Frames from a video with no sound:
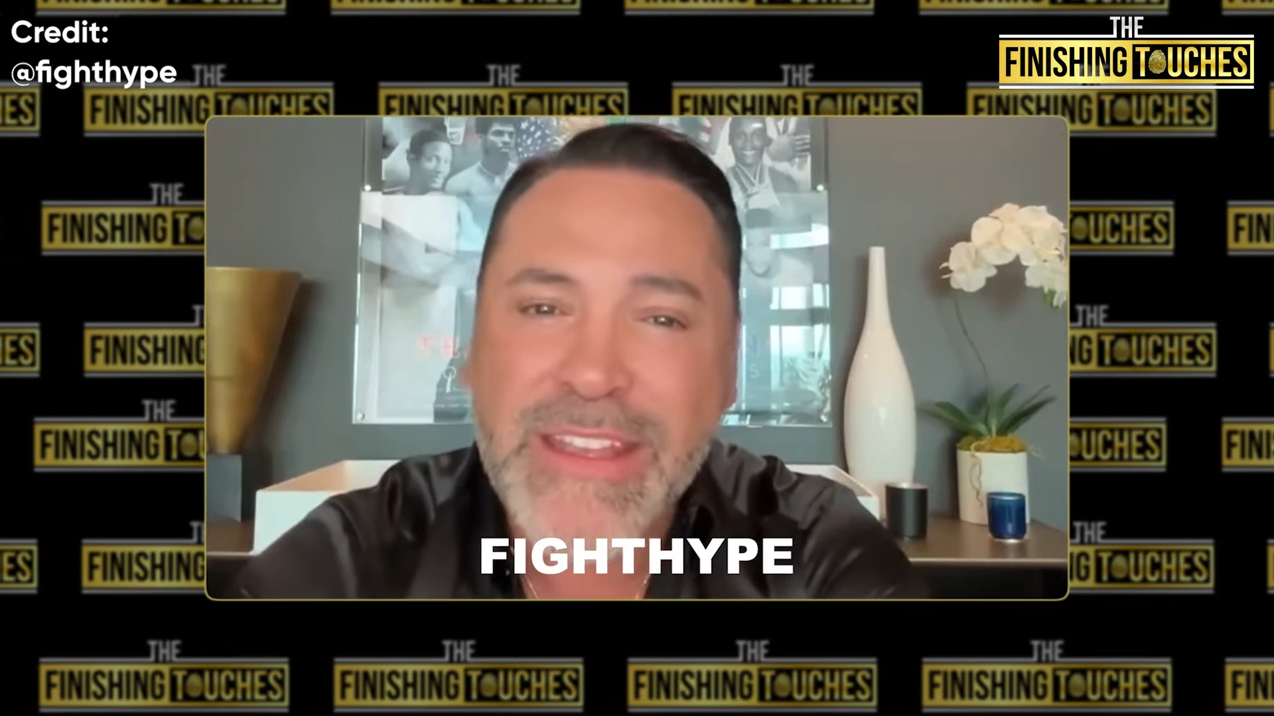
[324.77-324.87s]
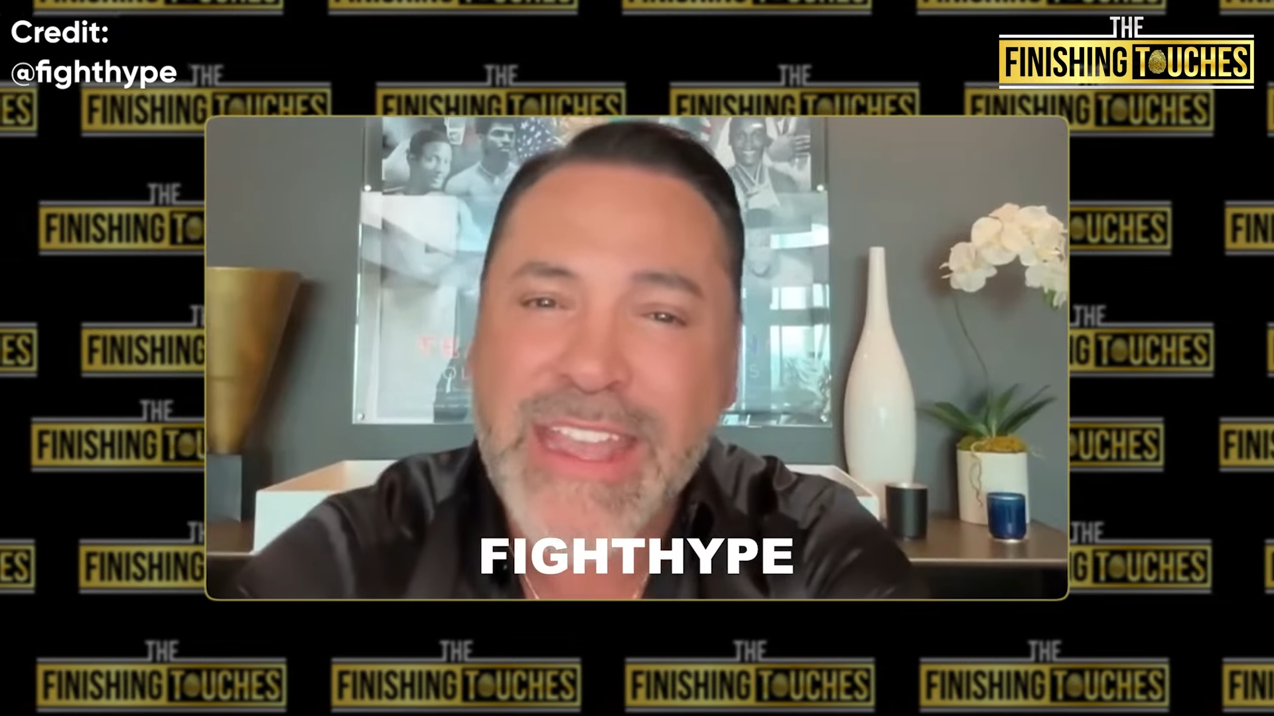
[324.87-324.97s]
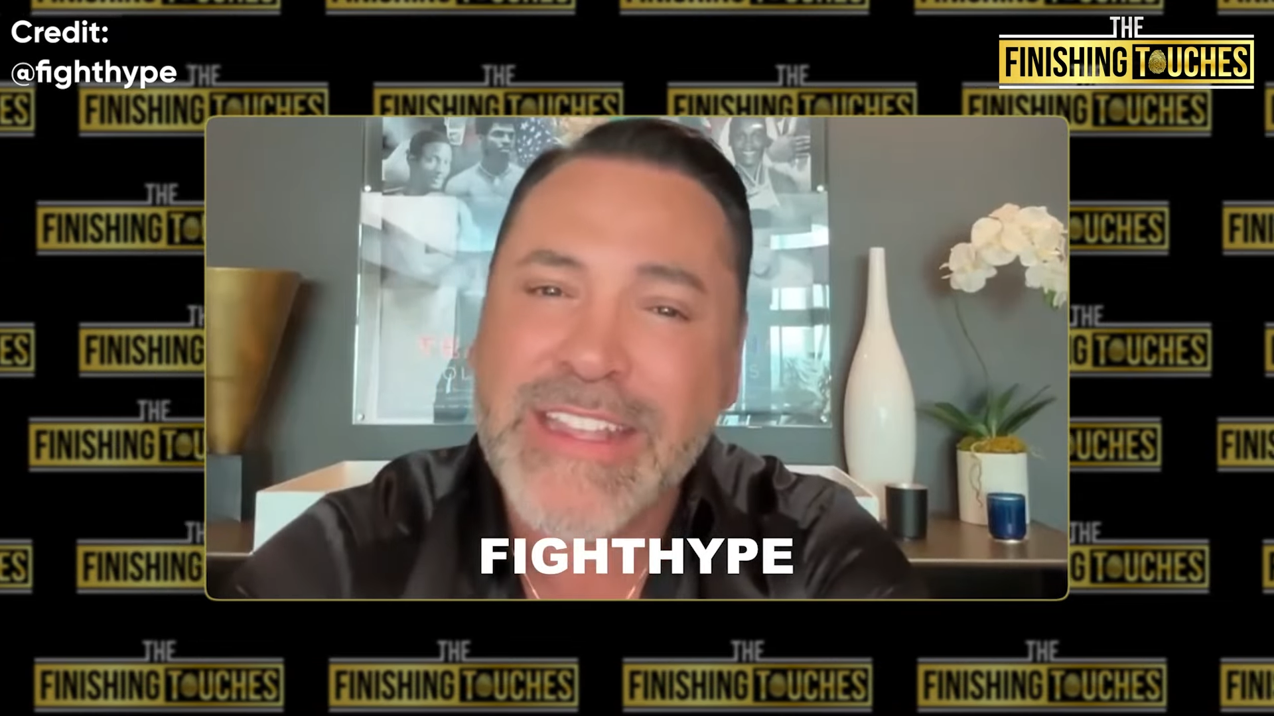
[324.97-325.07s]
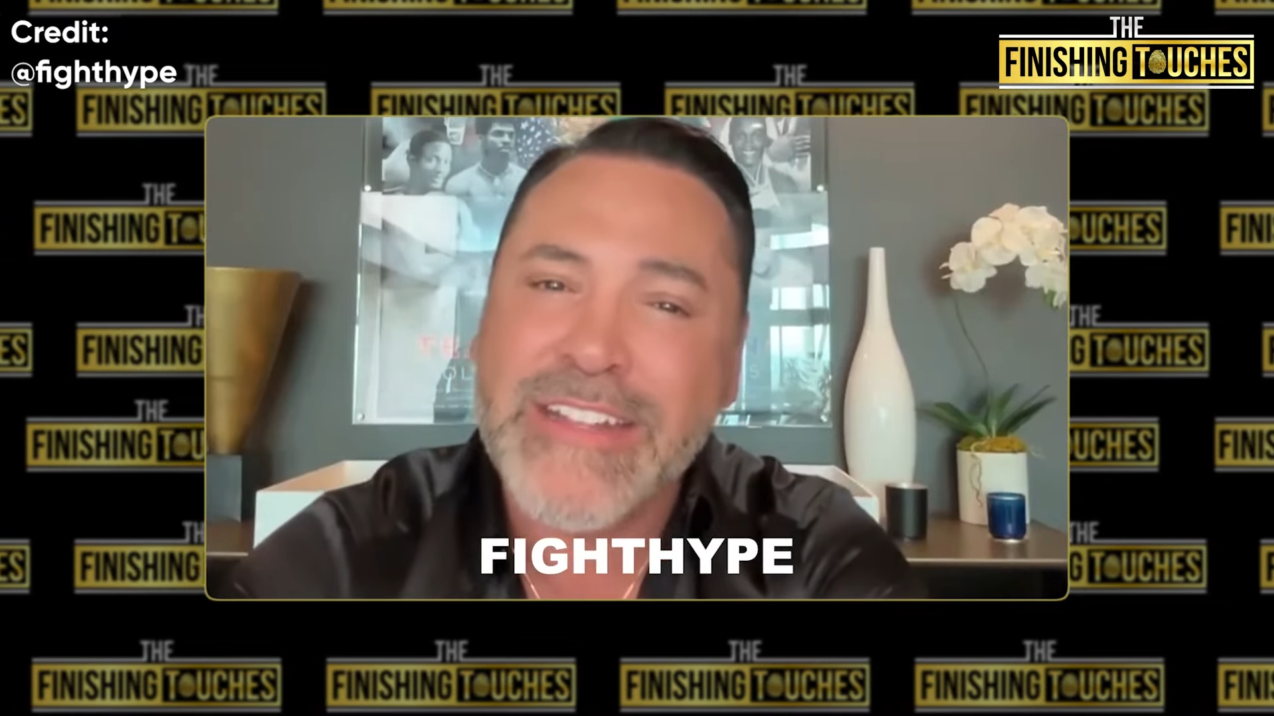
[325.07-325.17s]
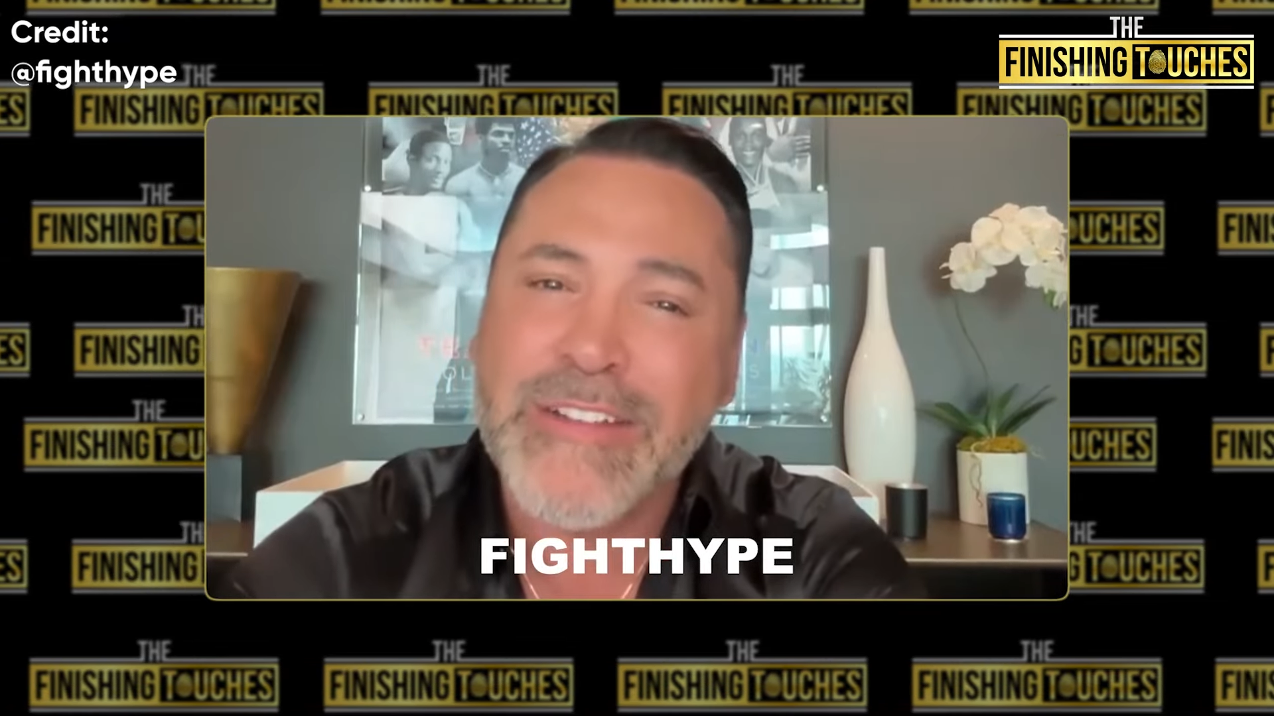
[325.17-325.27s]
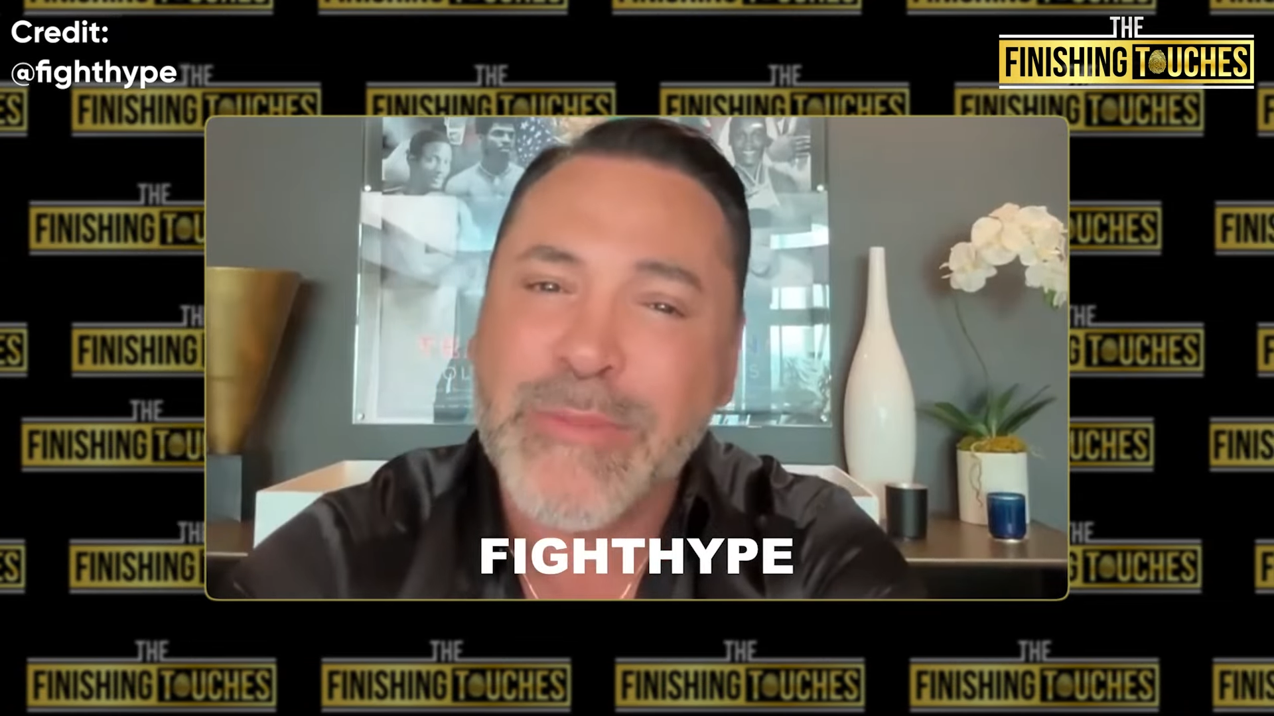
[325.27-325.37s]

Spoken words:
Edgar,